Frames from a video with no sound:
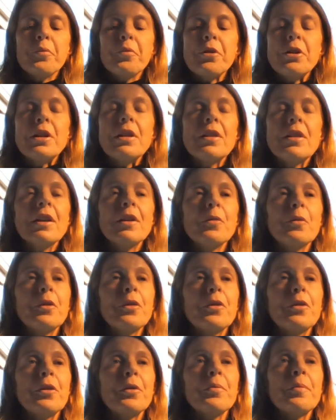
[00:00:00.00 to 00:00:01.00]
breathing
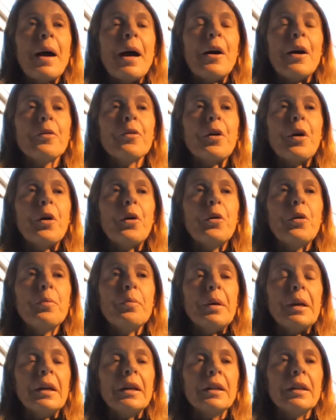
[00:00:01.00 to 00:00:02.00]
with your mouth
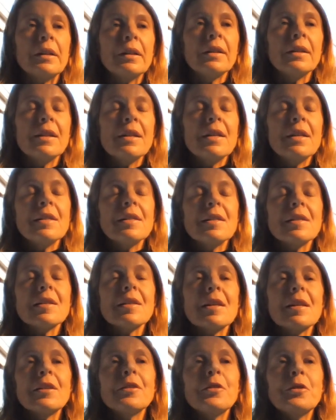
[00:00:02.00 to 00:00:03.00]
open
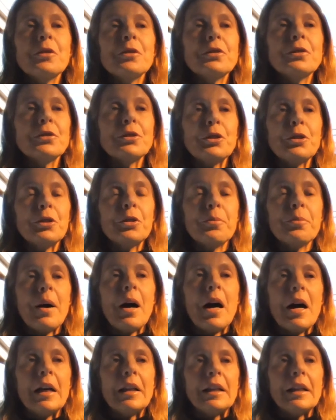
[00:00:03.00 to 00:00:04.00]
signals to your
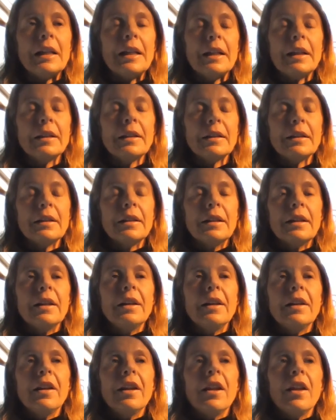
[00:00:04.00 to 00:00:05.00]
body
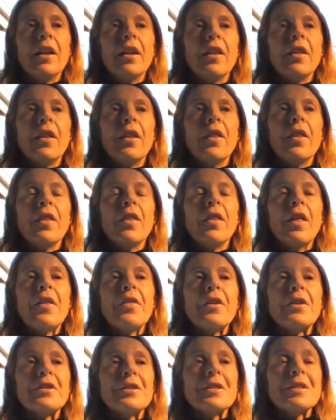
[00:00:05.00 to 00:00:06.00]

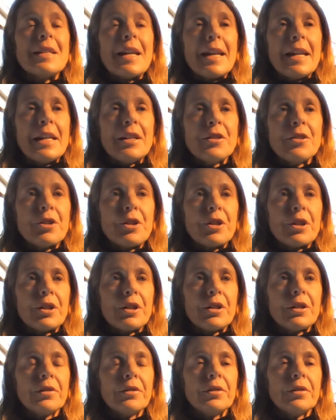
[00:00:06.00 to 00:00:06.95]
that there's danger,